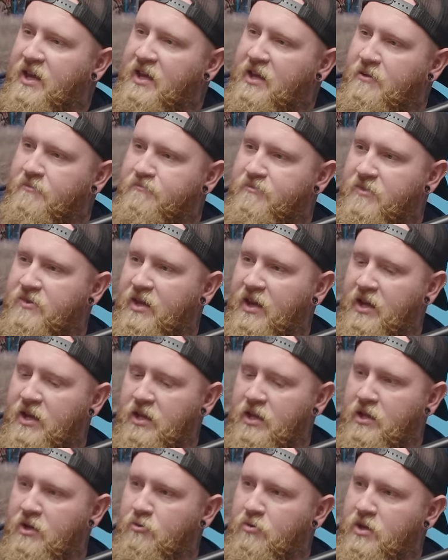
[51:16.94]
They
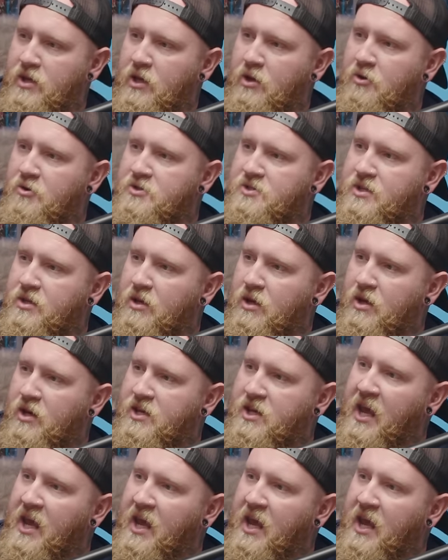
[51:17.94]
used